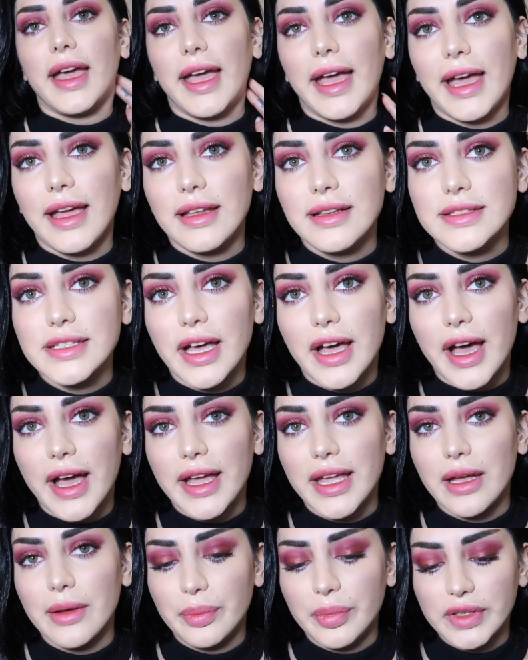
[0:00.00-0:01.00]
And
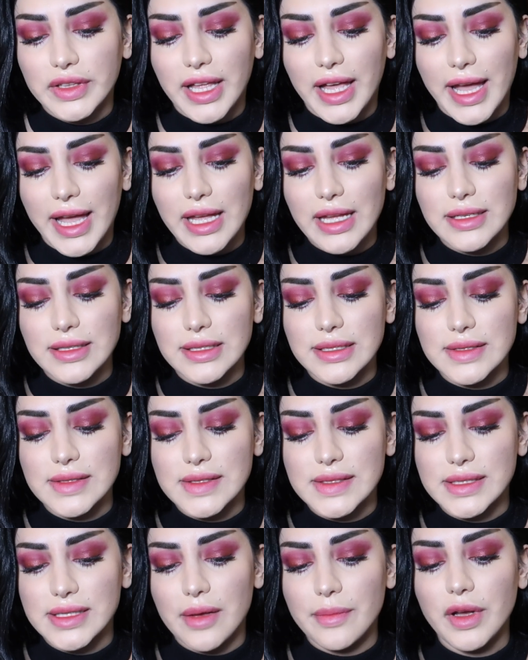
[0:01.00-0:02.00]
I applied
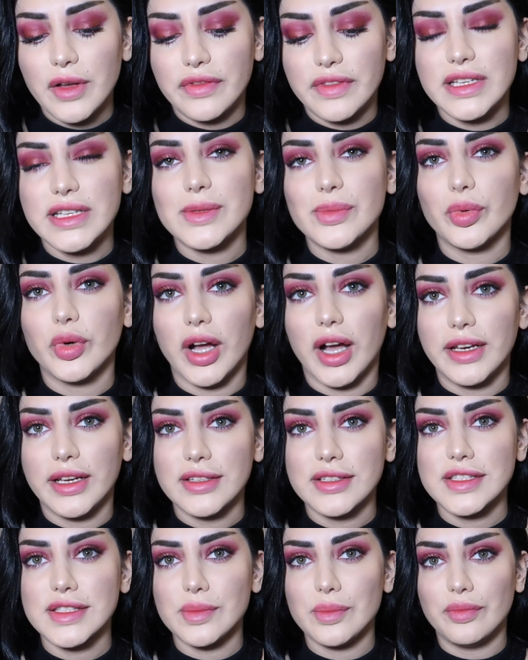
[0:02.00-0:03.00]
some of these
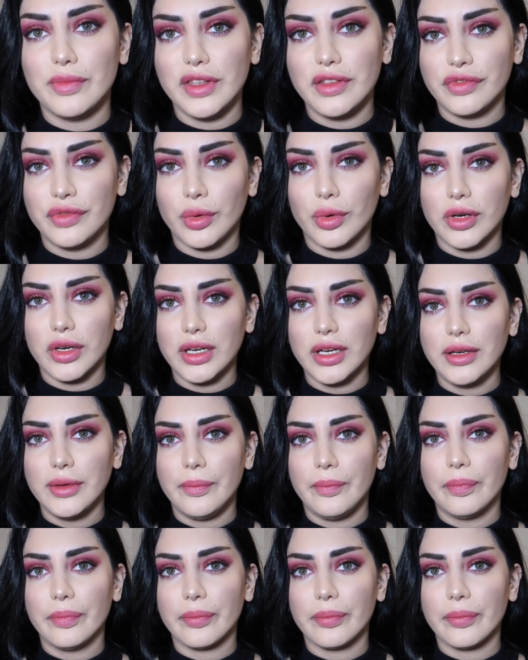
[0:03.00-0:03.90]
products before